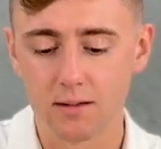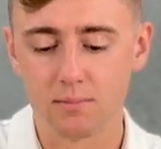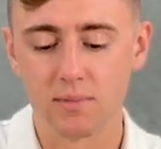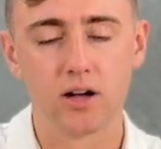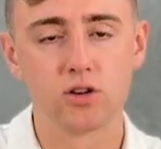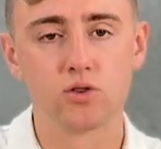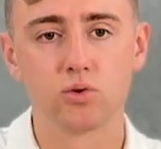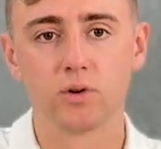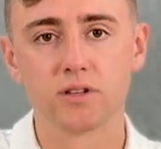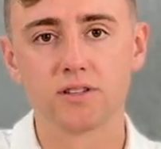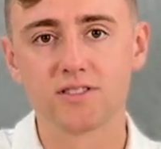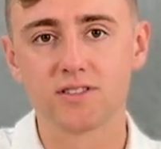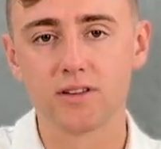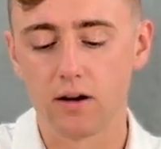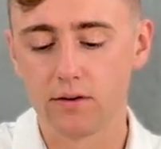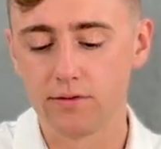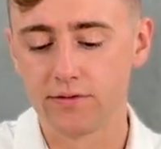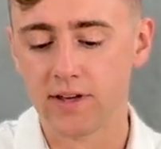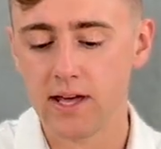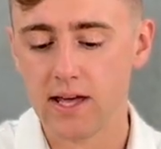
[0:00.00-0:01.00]
the module
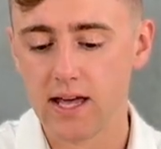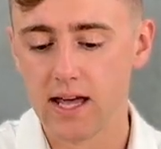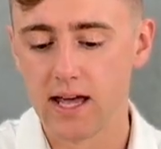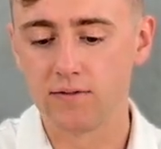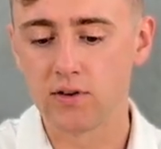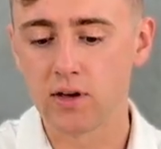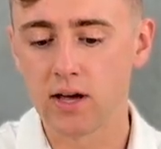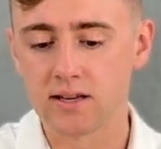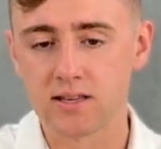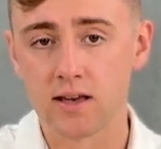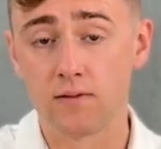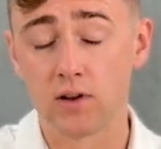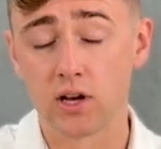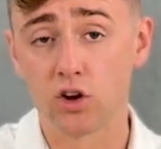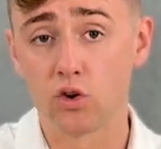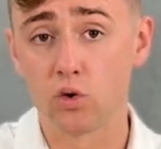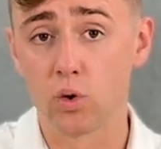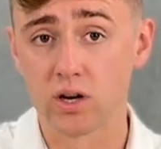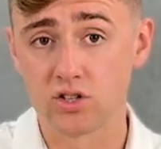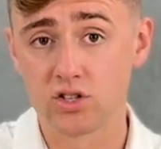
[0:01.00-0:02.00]
itself. If you guys have
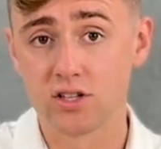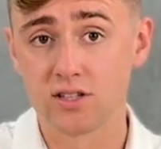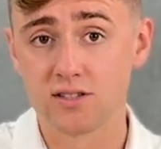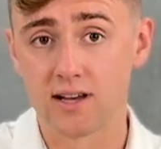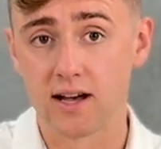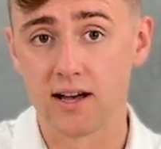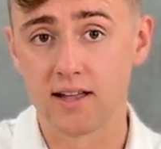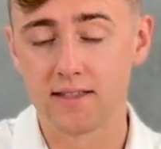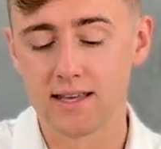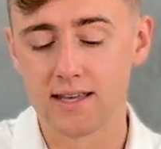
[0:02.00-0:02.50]
any questions on